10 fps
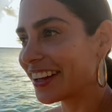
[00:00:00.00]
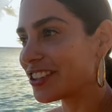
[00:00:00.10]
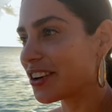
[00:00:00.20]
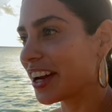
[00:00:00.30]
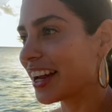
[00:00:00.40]

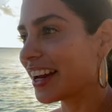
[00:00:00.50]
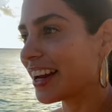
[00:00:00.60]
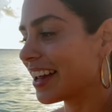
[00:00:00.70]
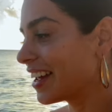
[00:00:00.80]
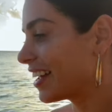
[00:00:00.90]
during
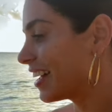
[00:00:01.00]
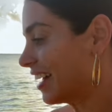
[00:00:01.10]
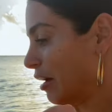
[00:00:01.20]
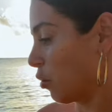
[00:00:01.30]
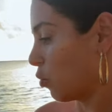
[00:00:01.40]

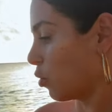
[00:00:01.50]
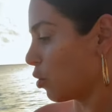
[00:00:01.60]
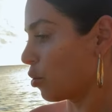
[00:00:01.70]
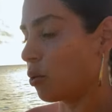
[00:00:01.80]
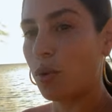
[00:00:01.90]

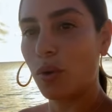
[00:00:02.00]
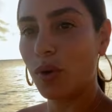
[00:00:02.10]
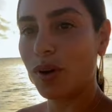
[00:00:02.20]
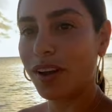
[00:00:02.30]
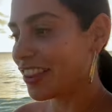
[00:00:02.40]
woo,
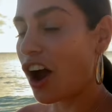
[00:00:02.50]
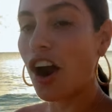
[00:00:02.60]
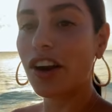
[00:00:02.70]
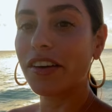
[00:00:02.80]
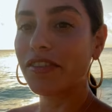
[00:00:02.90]
the heart of